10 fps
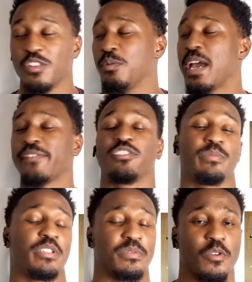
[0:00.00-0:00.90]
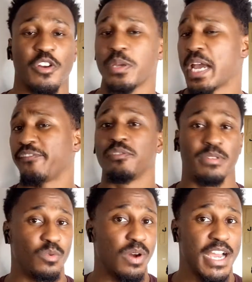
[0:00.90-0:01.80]
You have to be smart. You have to
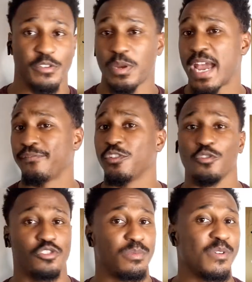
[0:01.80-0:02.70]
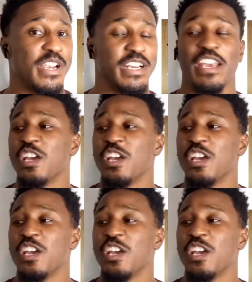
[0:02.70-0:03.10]
be wise. You have to use your brain.